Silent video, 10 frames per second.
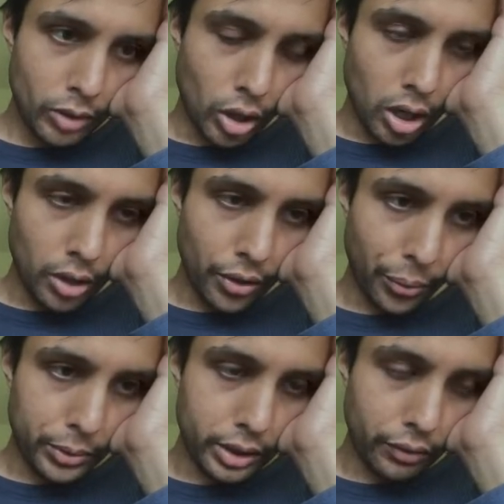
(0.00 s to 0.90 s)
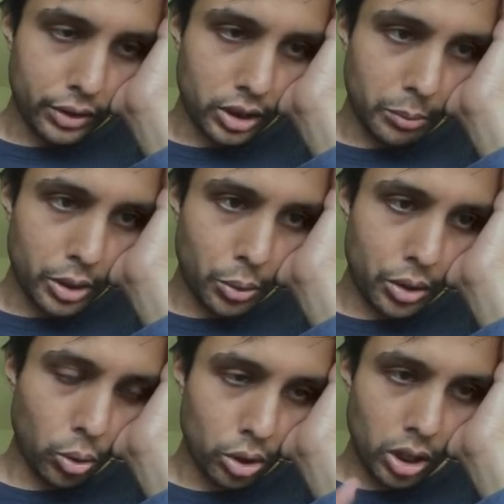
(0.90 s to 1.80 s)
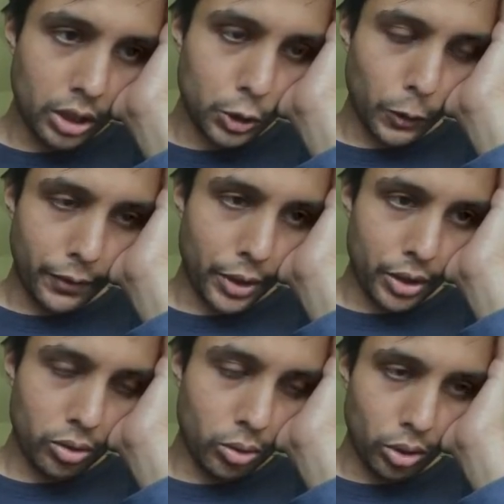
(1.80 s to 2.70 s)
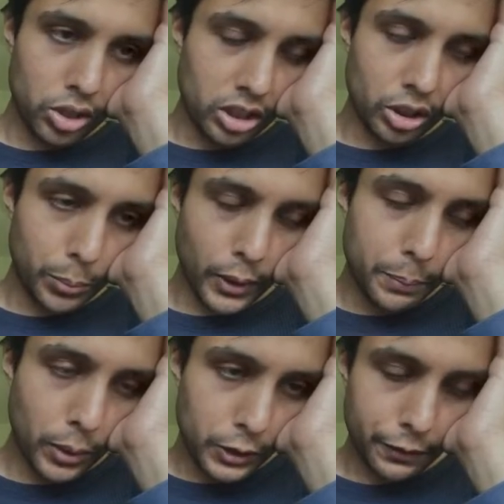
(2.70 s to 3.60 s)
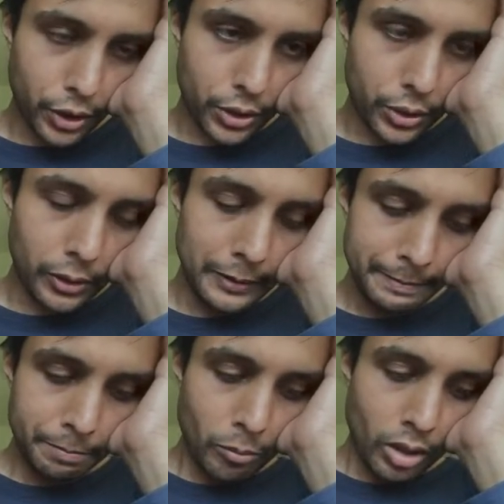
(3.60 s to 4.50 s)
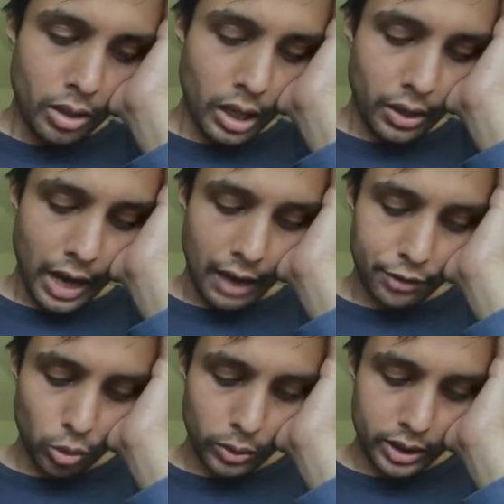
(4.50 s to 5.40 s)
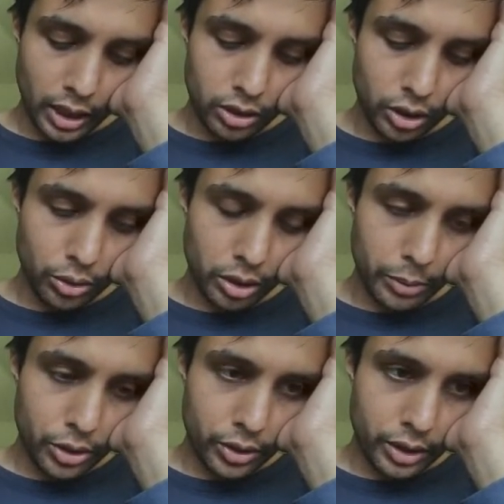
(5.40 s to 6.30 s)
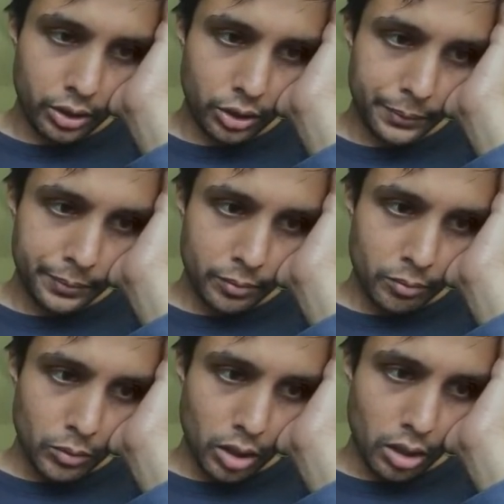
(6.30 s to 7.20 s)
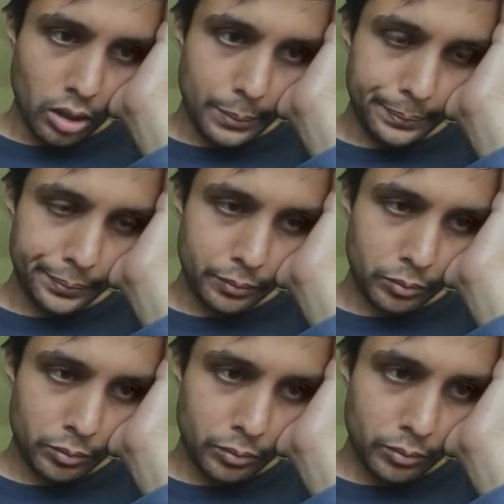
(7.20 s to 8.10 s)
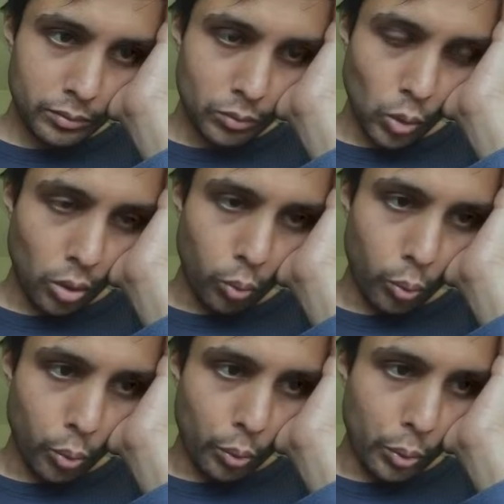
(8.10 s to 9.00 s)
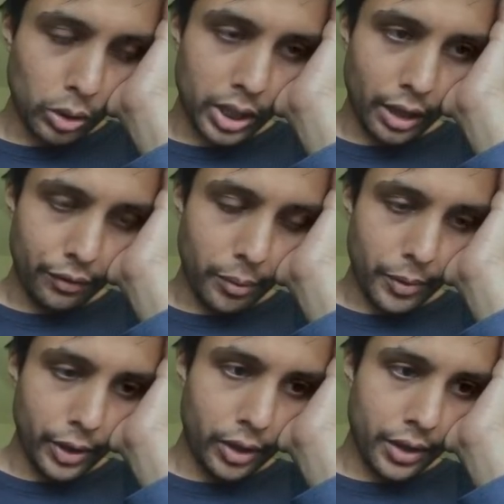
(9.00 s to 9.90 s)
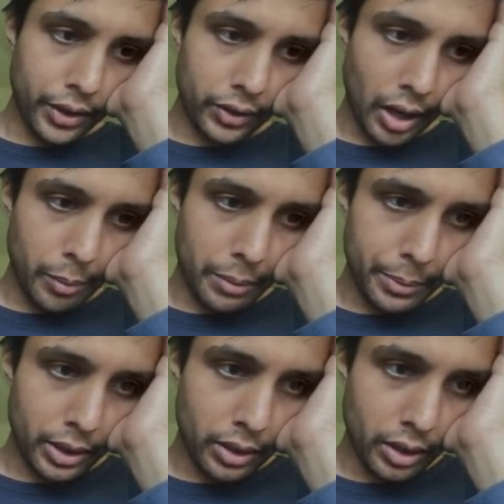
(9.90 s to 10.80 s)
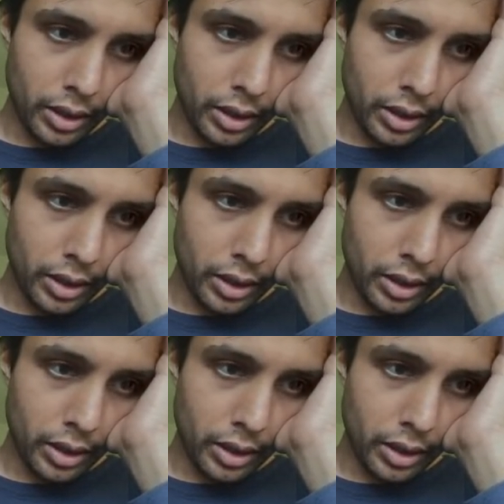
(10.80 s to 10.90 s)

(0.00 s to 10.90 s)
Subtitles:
all the 3 different symmetries: horizontal, vertical, and horizontal plus vertical. And then after we test those symmetries, well, we'll take it from there. I think that might be